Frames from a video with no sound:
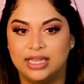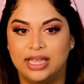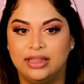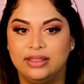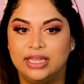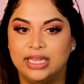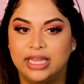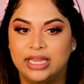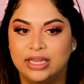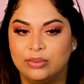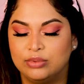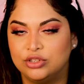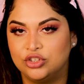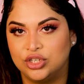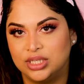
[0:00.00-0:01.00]
and thinking it
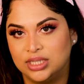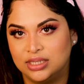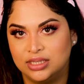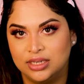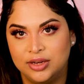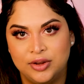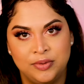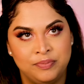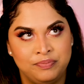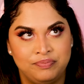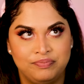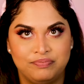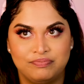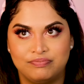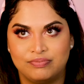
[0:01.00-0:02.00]
was just
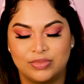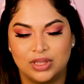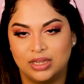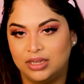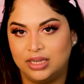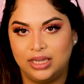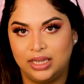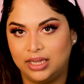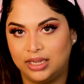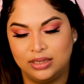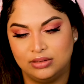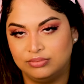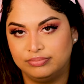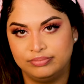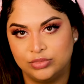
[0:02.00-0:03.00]

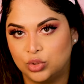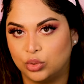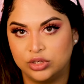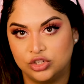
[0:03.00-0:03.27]
in talking